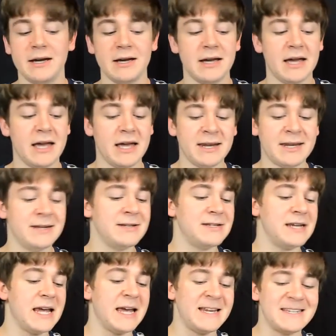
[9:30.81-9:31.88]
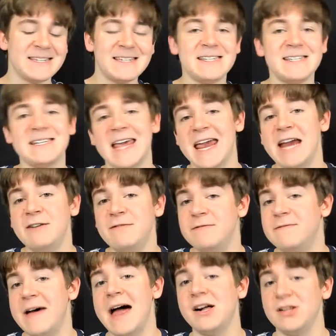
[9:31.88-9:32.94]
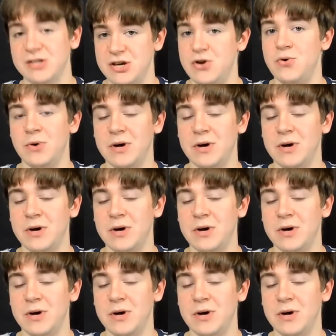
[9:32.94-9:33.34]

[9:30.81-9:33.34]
It is insane value